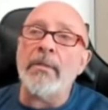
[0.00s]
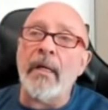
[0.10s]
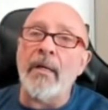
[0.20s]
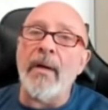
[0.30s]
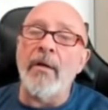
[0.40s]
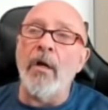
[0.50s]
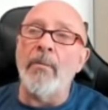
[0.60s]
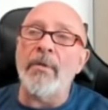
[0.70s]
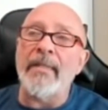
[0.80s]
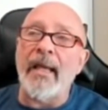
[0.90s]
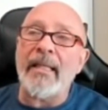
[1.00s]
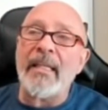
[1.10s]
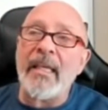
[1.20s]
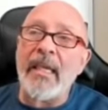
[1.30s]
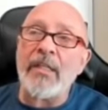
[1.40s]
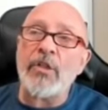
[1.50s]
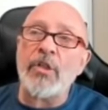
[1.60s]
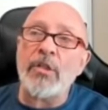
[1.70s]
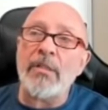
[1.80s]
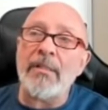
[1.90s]
we're talking about numbers that
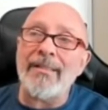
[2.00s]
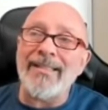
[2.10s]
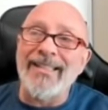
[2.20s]
each